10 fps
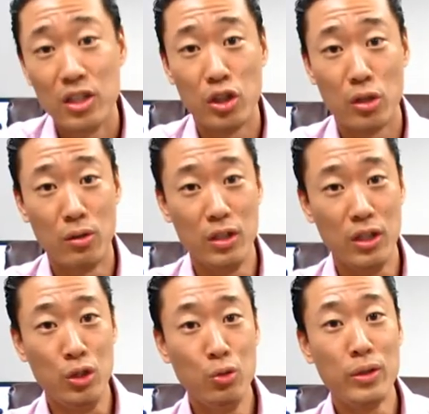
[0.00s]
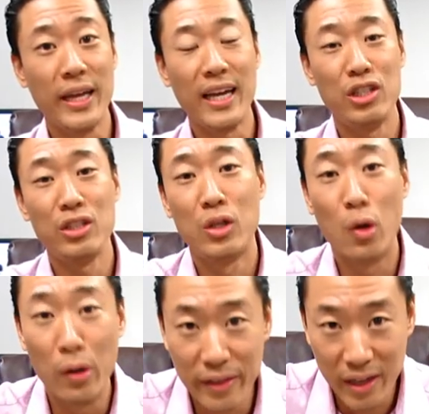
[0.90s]
so you can't just
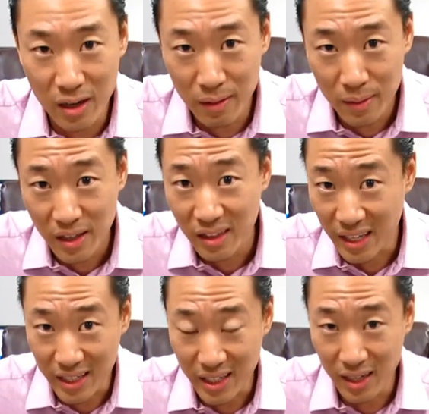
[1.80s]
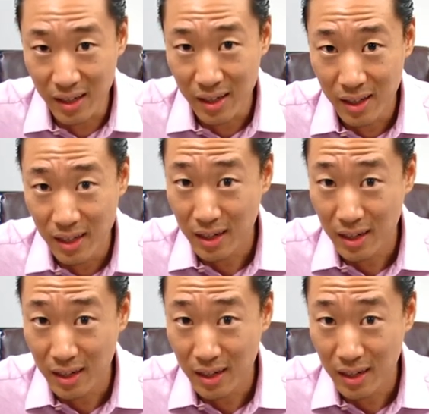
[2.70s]
go in there thinking